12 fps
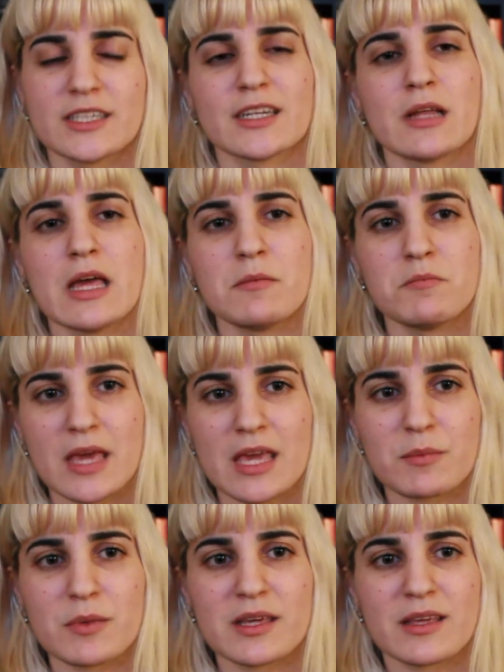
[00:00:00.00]
and
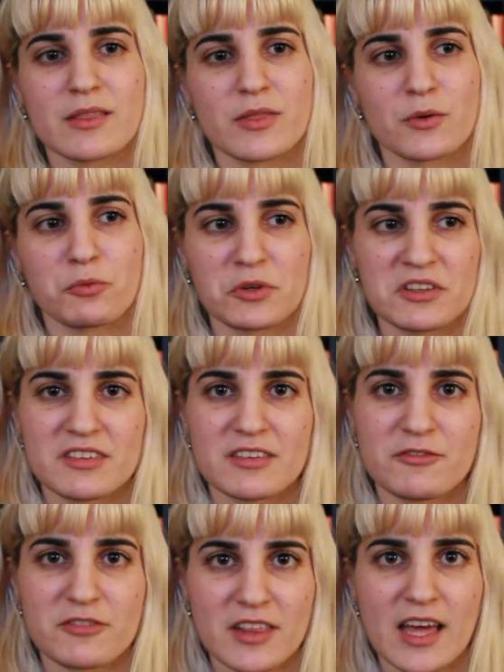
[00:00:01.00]
maybe the
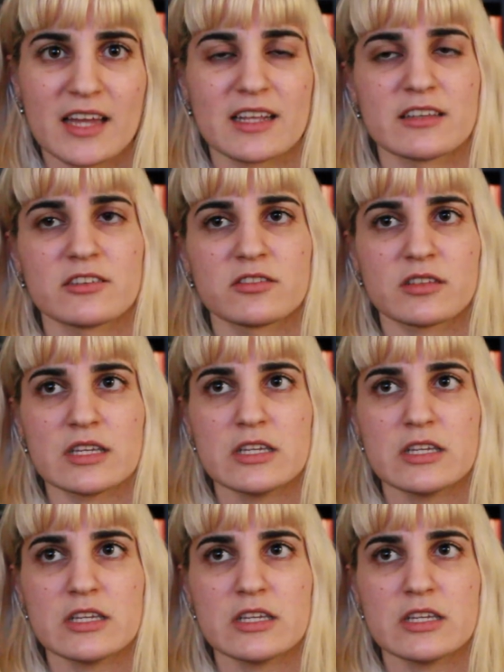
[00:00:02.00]
reason for that is,